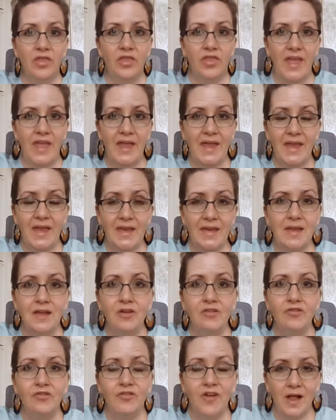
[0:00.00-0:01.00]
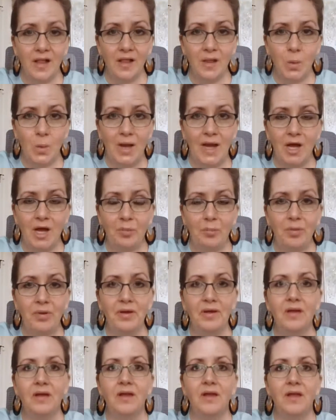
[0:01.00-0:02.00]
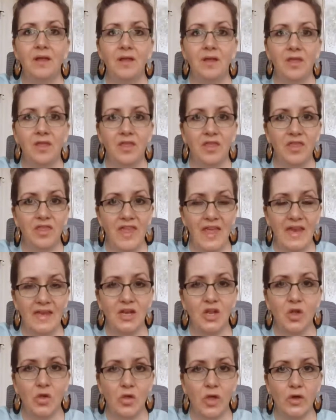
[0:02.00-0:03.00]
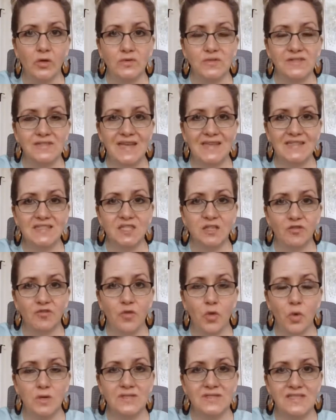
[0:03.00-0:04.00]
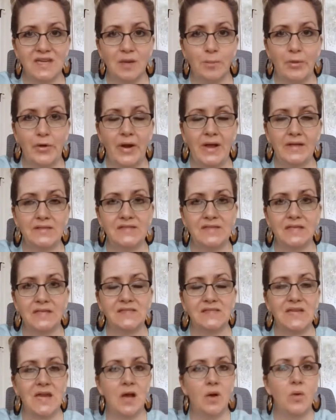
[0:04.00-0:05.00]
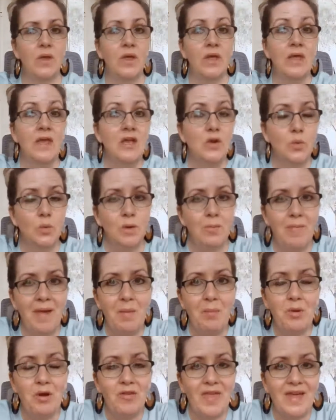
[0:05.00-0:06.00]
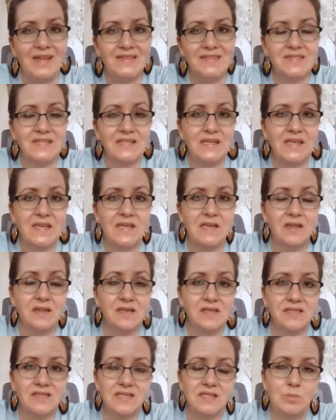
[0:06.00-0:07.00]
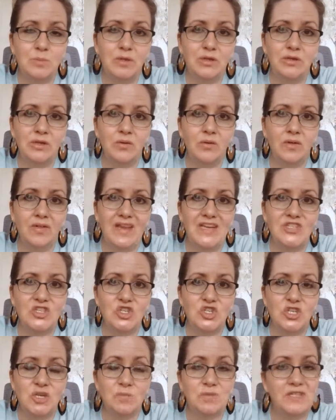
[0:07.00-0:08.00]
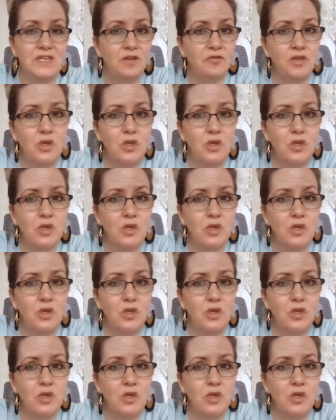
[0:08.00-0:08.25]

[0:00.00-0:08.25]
then follow up, then close. That's the 4-step process. Now, remember, that's the key to this, is building relationships. And